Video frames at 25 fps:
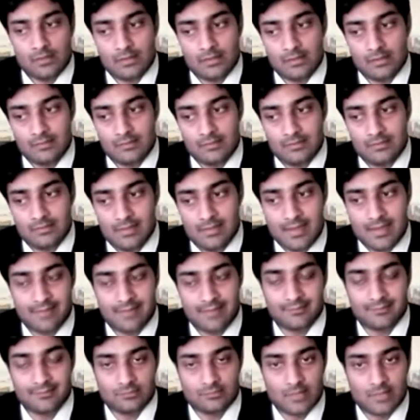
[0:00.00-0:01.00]
the
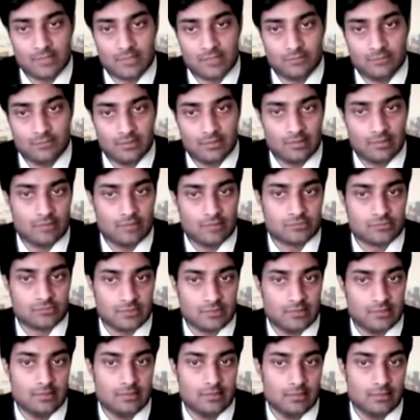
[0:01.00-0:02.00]
asset management industry in
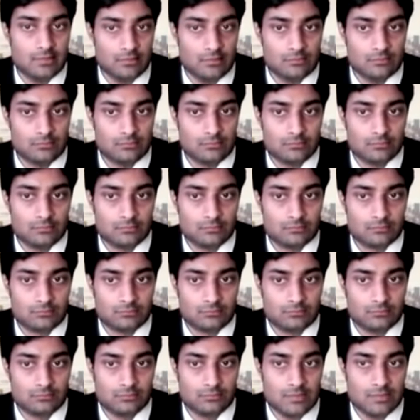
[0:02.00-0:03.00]
India
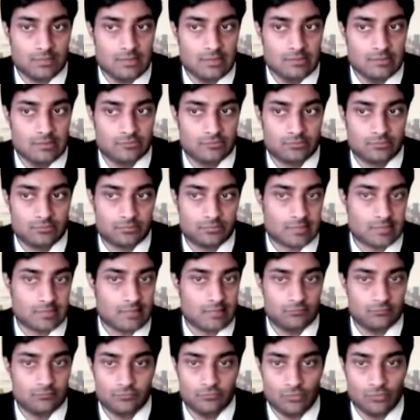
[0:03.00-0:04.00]
is primed
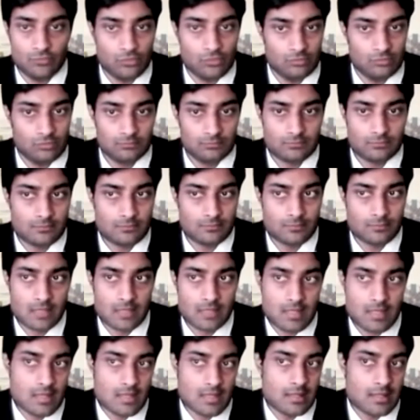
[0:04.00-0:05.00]
for
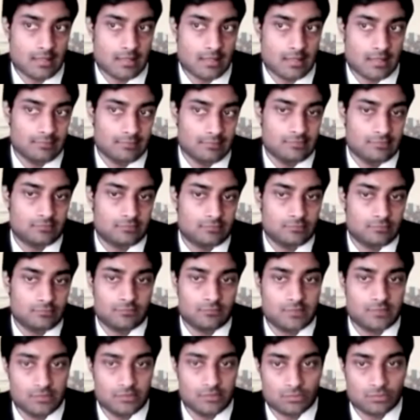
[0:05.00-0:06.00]
at least
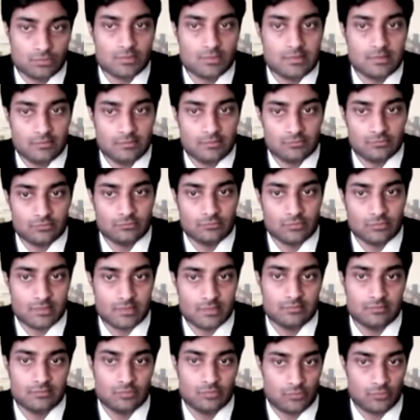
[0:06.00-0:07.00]
15, 20 years of great
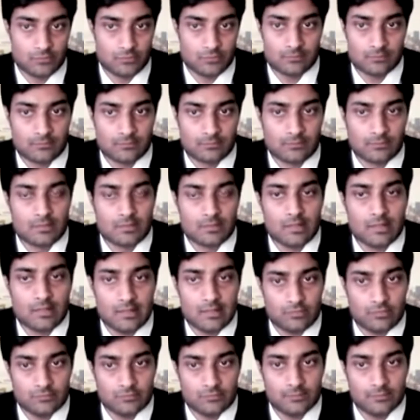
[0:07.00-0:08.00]
growth ahead
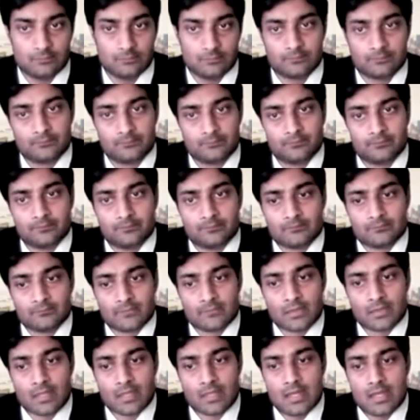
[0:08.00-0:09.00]
of it.
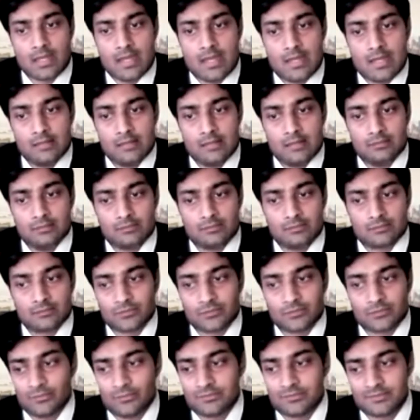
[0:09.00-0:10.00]
And so
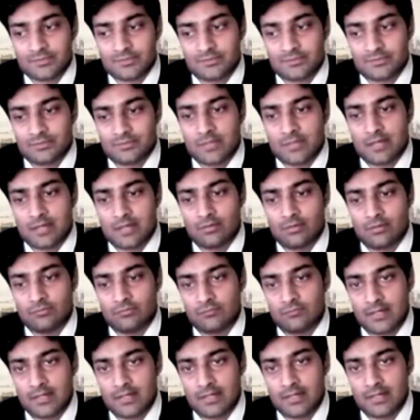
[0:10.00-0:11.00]
it's just a matter of
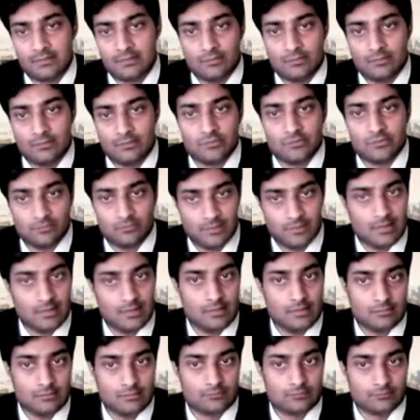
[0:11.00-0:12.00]
finding the best player.
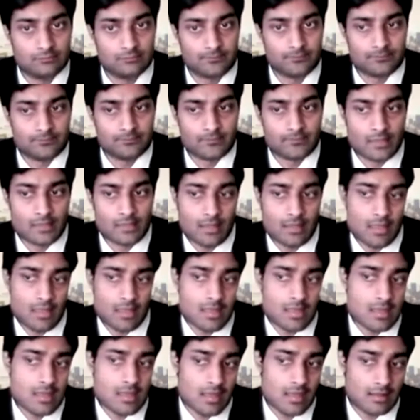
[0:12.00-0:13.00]

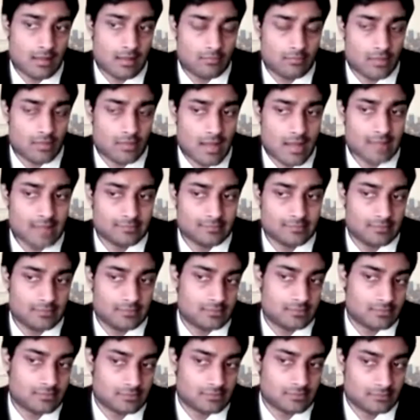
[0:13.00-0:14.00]
And I
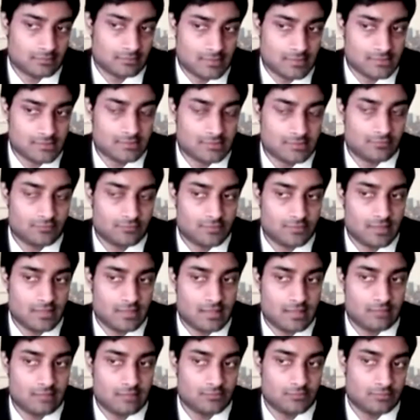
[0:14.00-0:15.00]
think HDFC
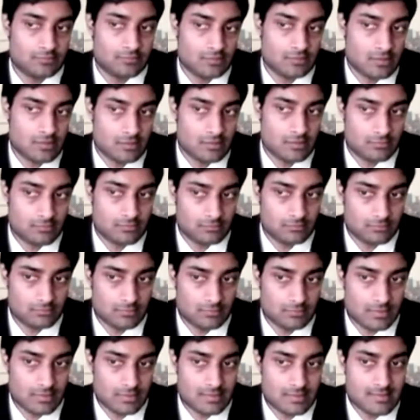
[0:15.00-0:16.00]
AMC
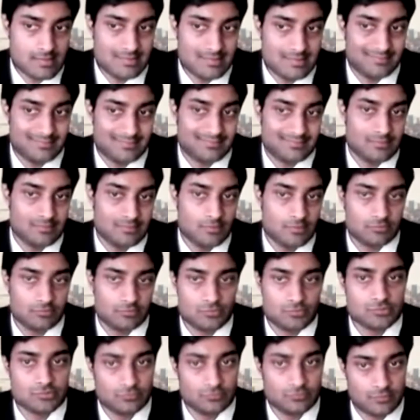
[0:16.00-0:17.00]
is the best
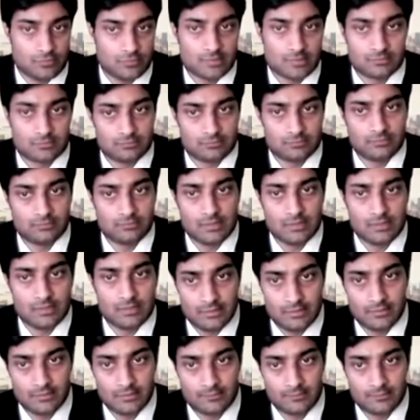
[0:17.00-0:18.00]
mutual fund in India.